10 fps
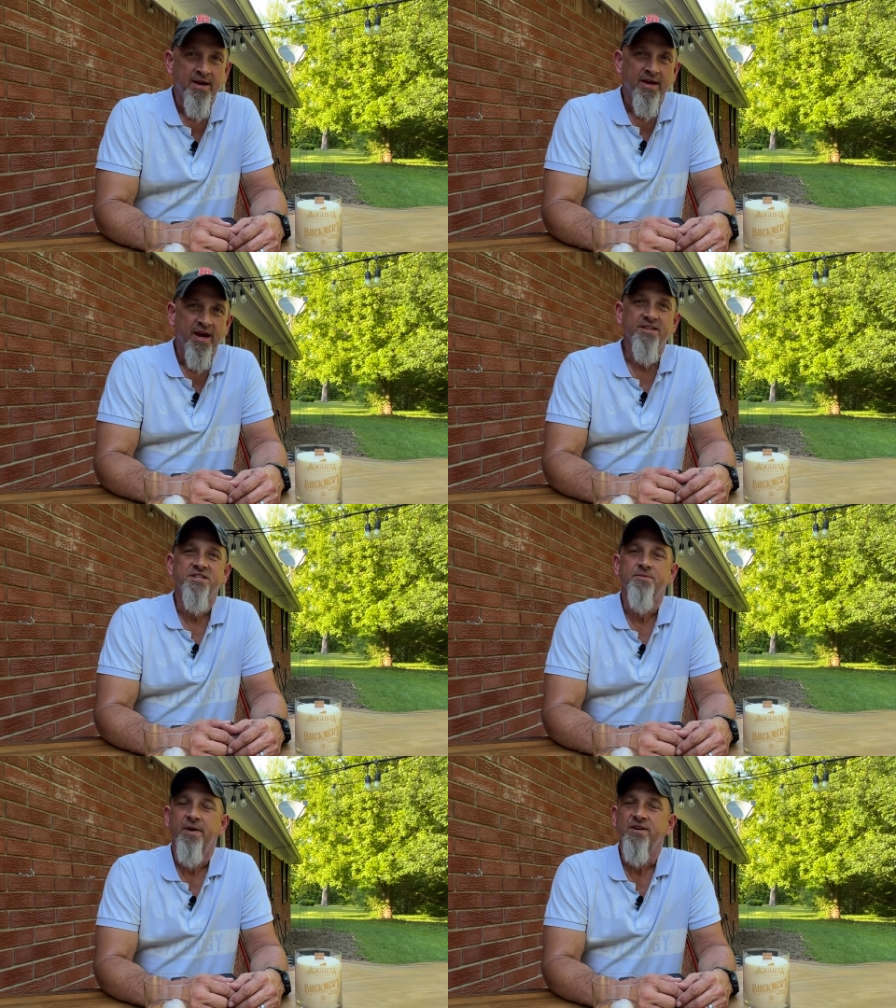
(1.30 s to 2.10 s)
Hey, this
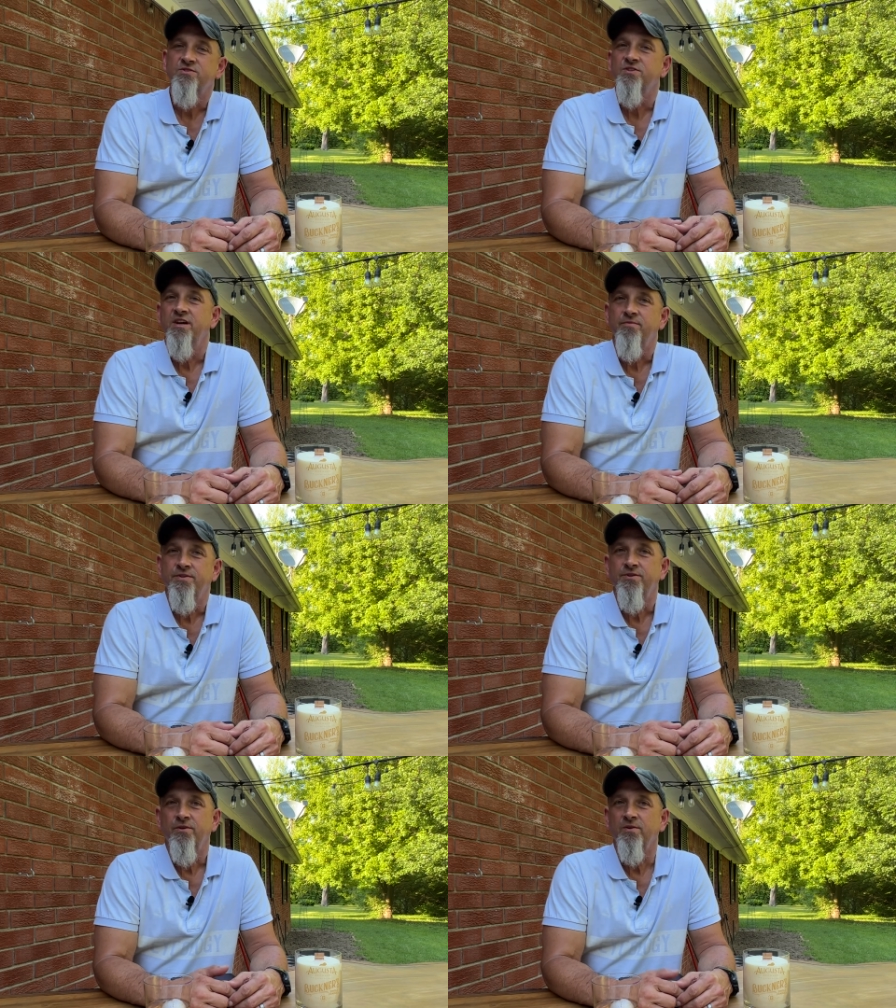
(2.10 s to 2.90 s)
is Pastor Dave
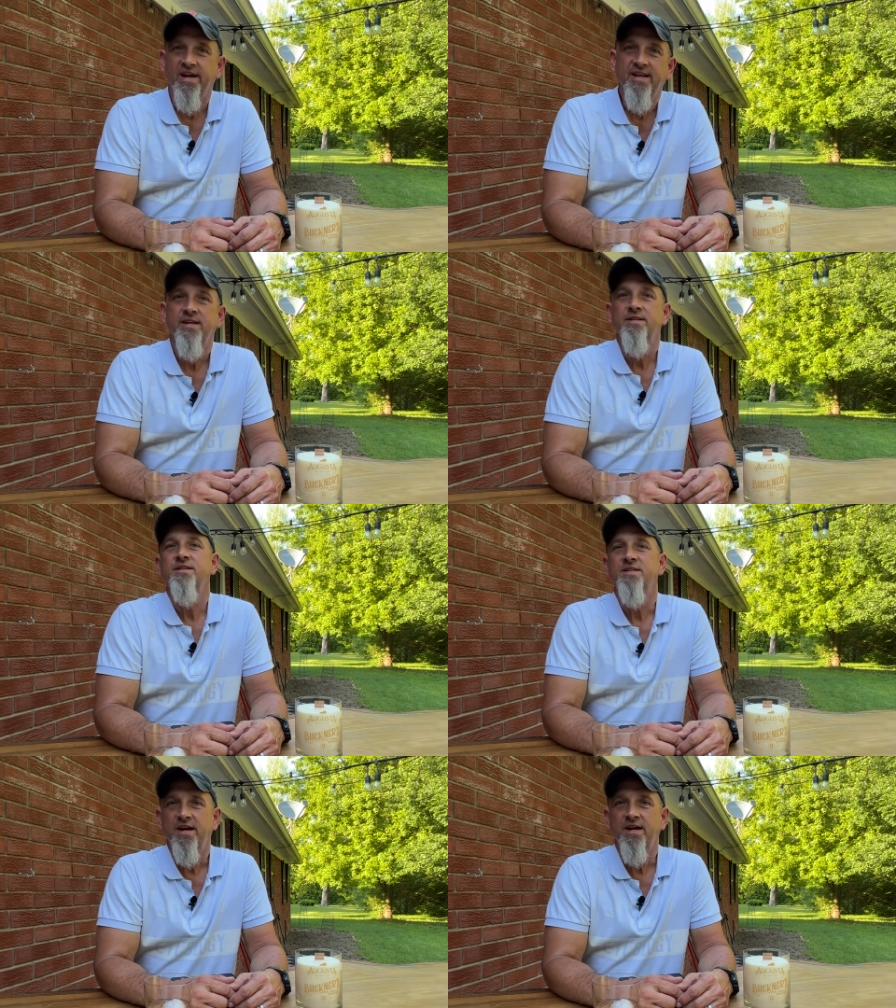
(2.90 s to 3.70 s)
with your Late in the
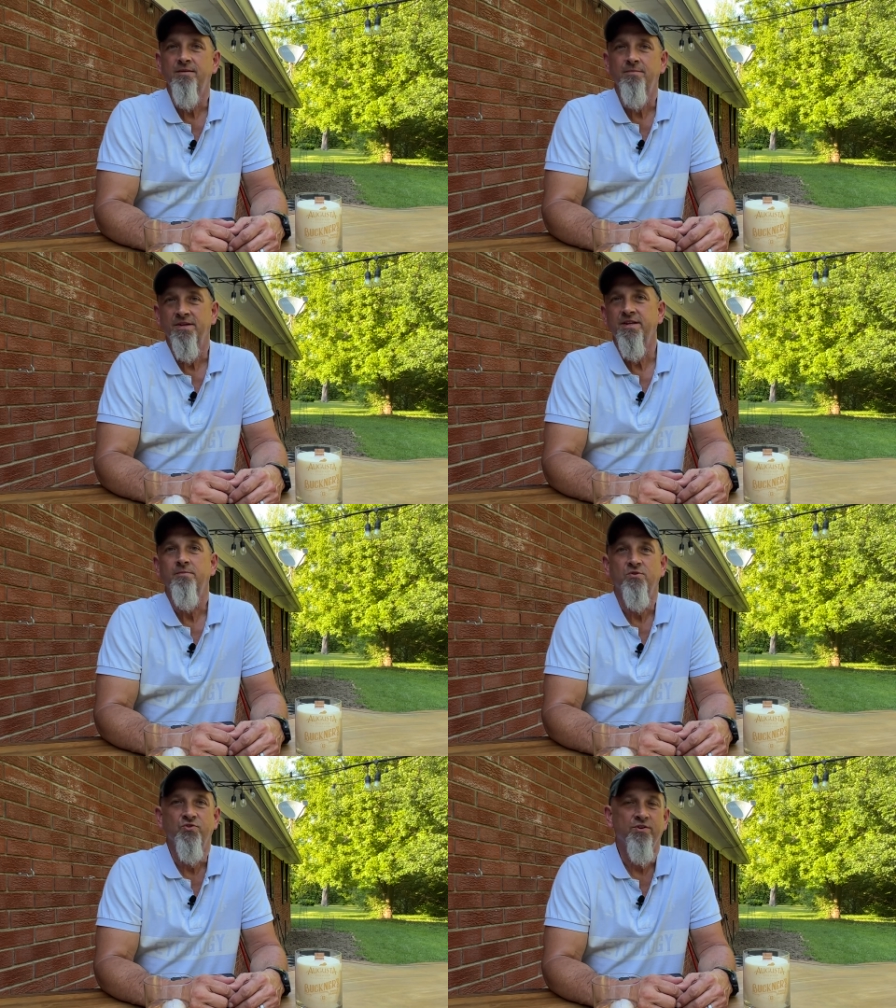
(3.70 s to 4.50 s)
Day Monday
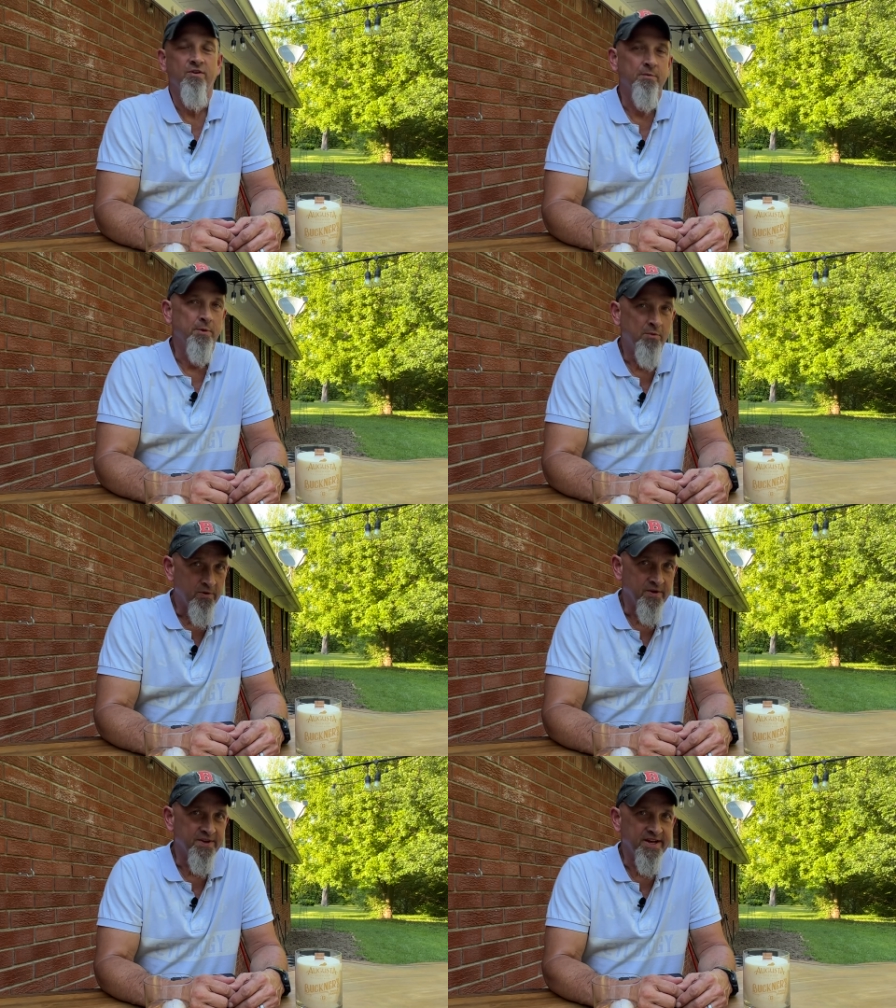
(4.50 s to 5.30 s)
Mojo on
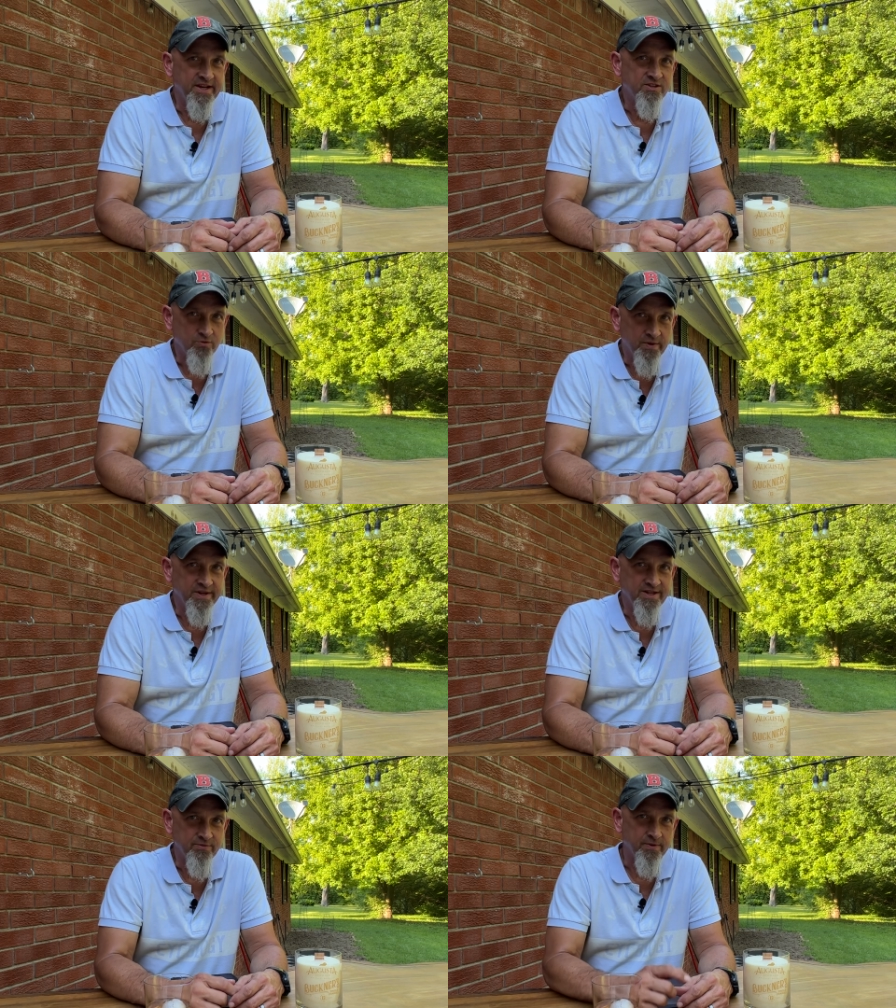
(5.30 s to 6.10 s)
Memorial Day
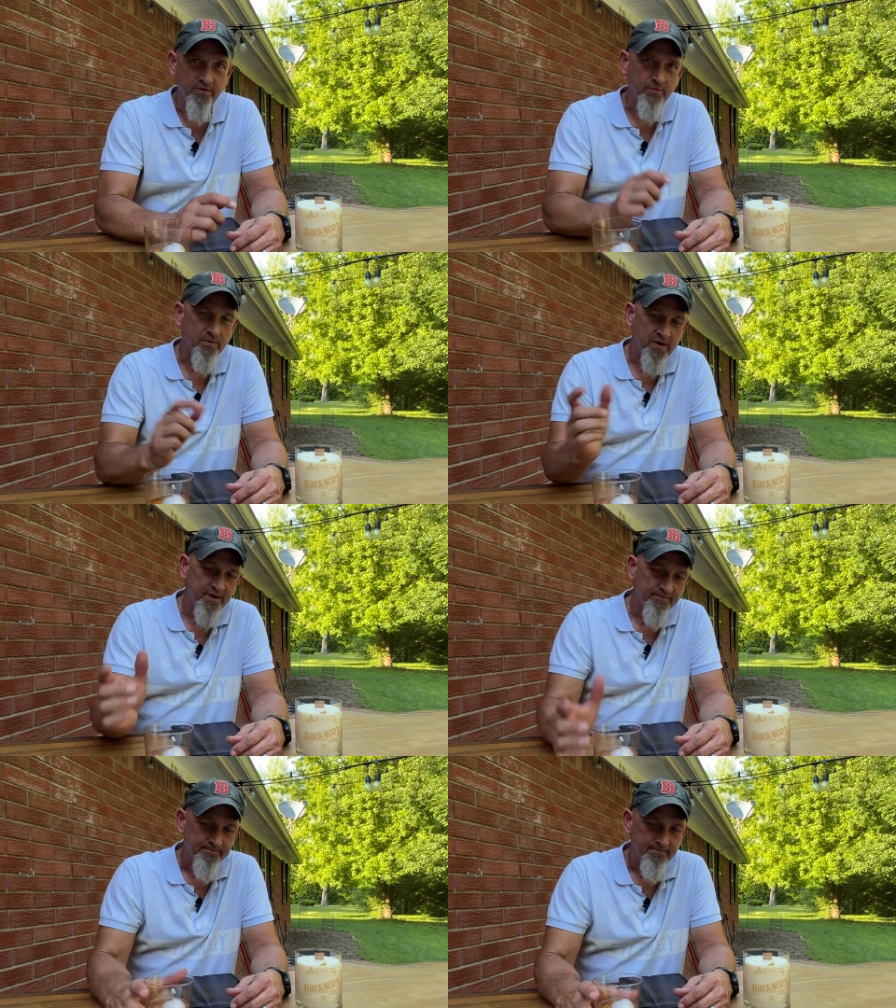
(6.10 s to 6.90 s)
2023.
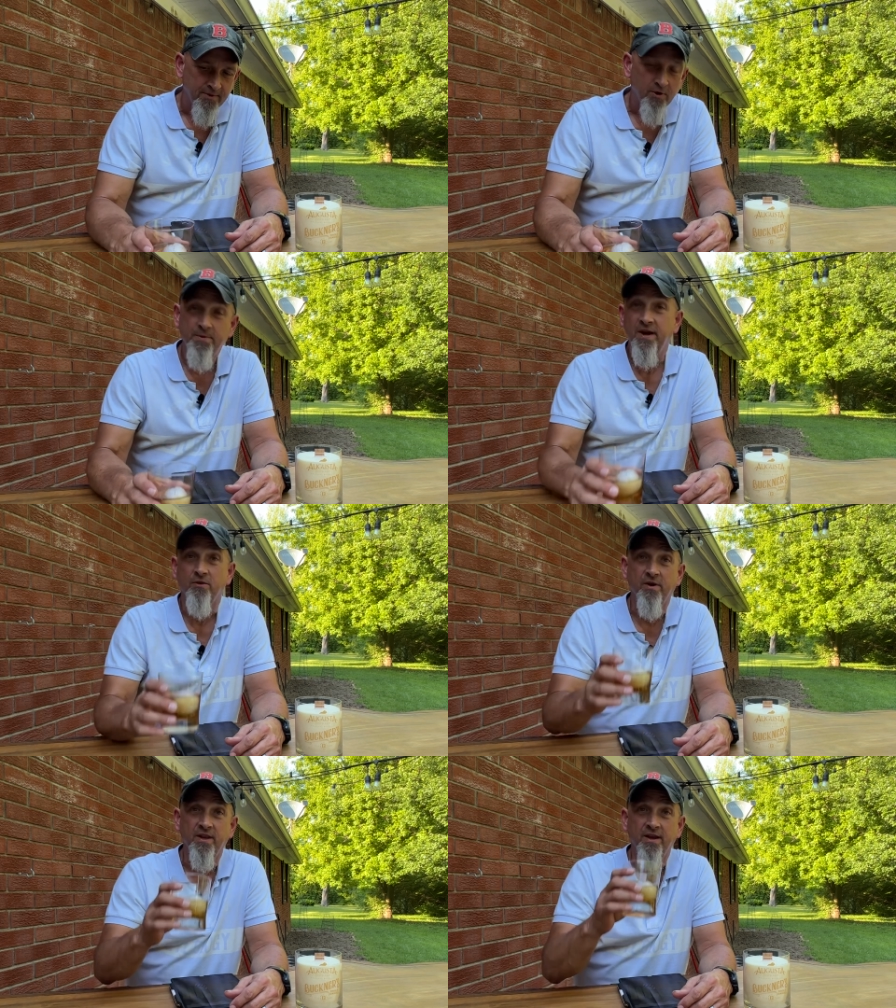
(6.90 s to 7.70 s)
Hope you had a
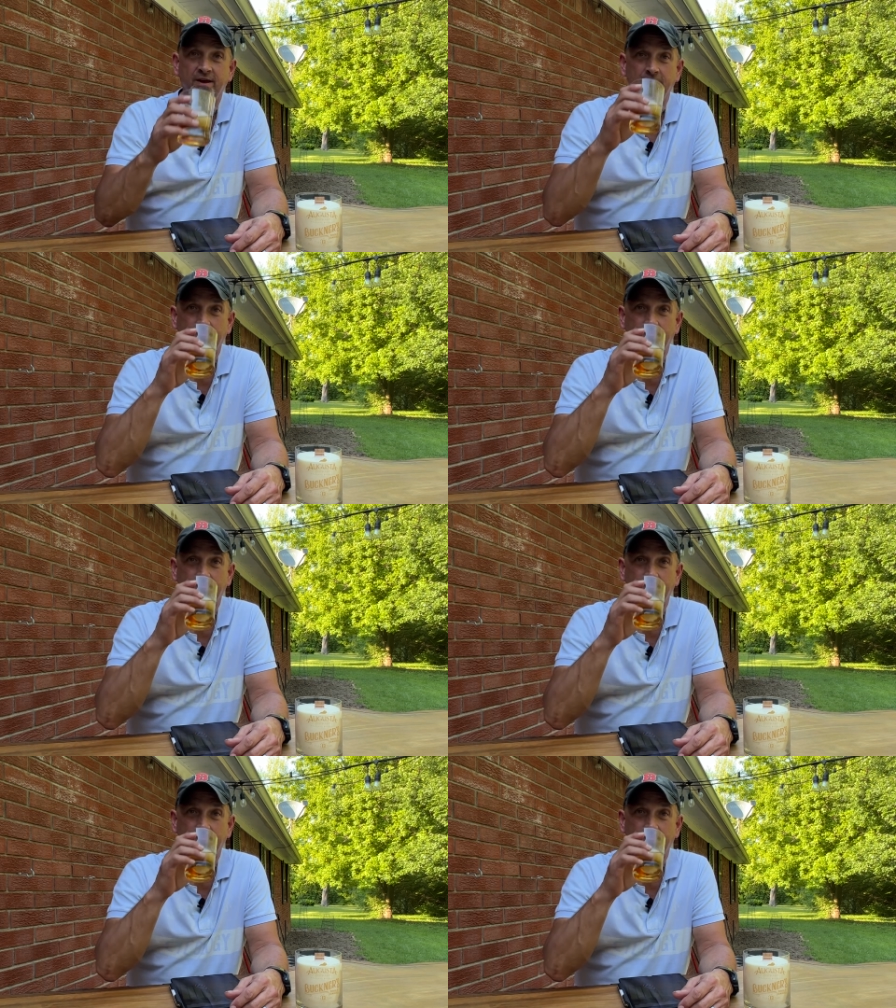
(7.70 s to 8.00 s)
great day.